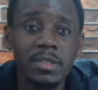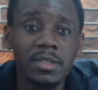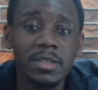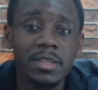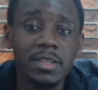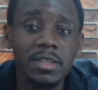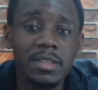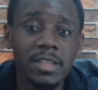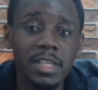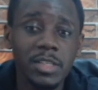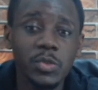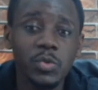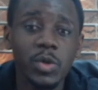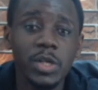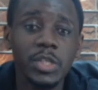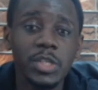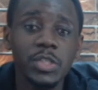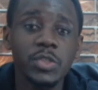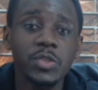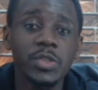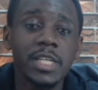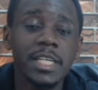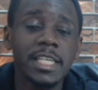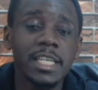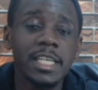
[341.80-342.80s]
that's
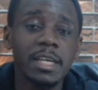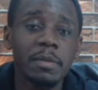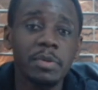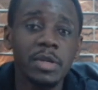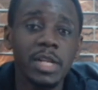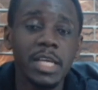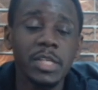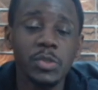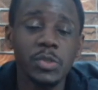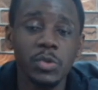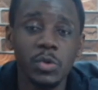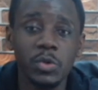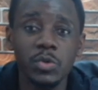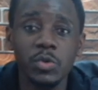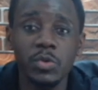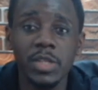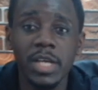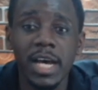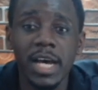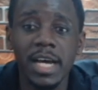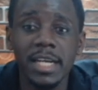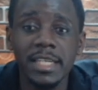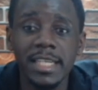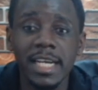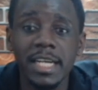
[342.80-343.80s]
what United capitalized onto
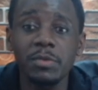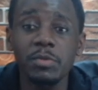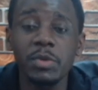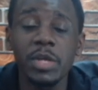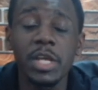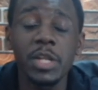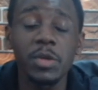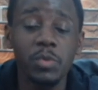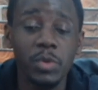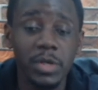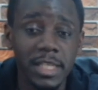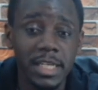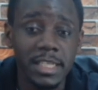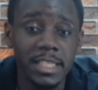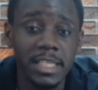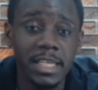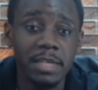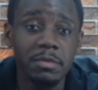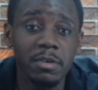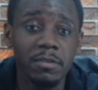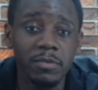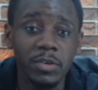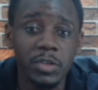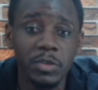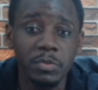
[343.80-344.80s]
that and really won that
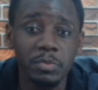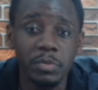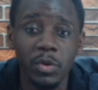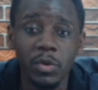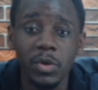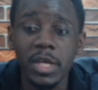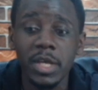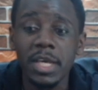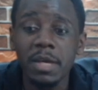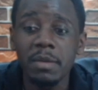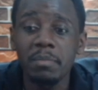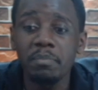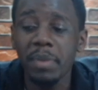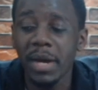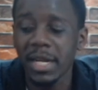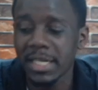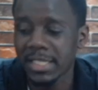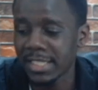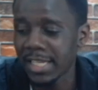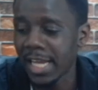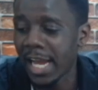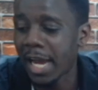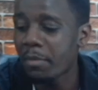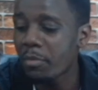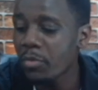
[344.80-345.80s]
game of football.
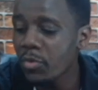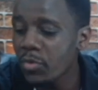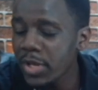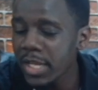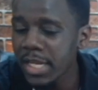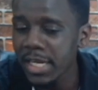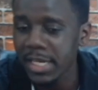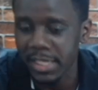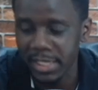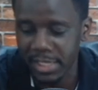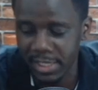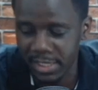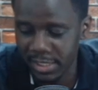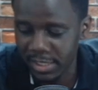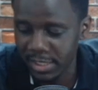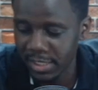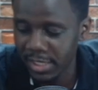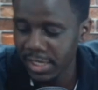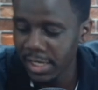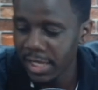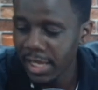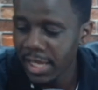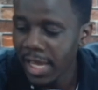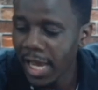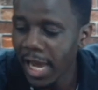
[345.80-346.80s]
But I'm really
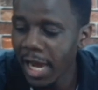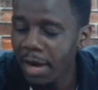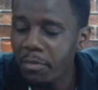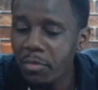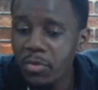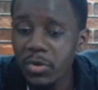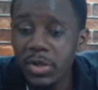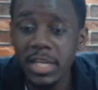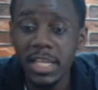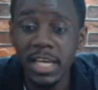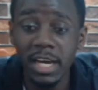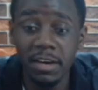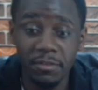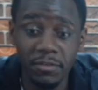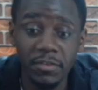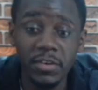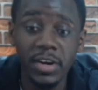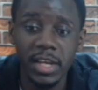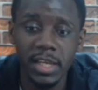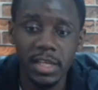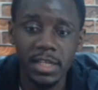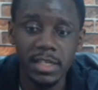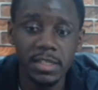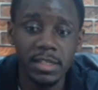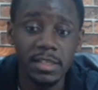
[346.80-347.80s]

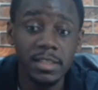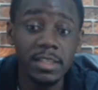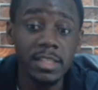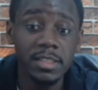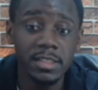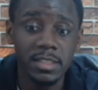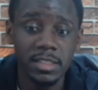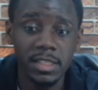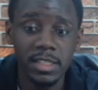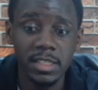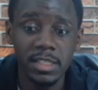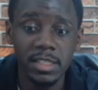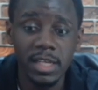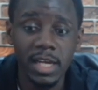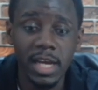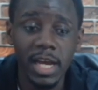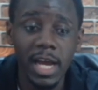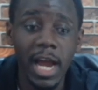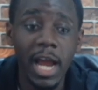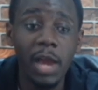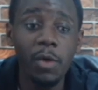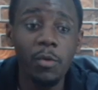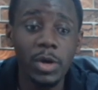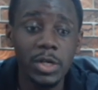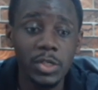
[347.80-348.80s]
afraid. That's it.
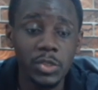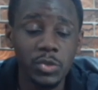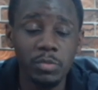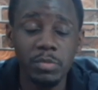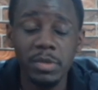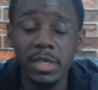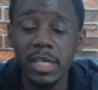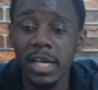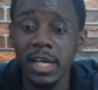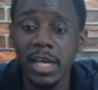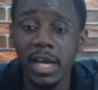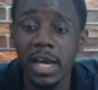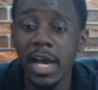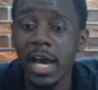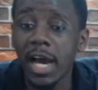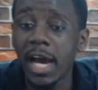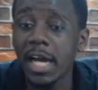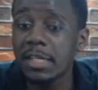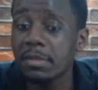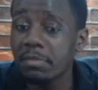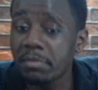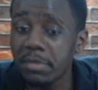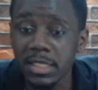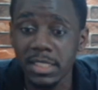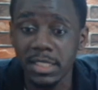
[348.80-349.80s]
I want to be
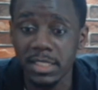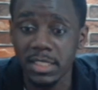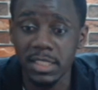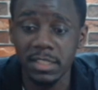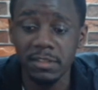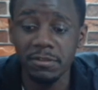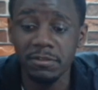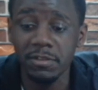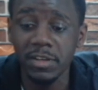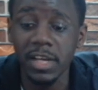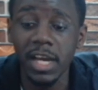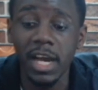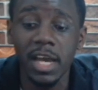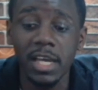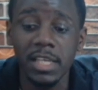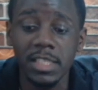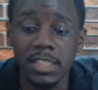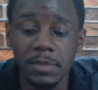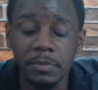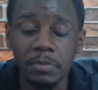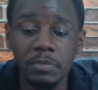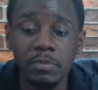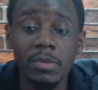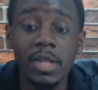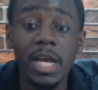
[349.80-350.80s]
admittative, guys.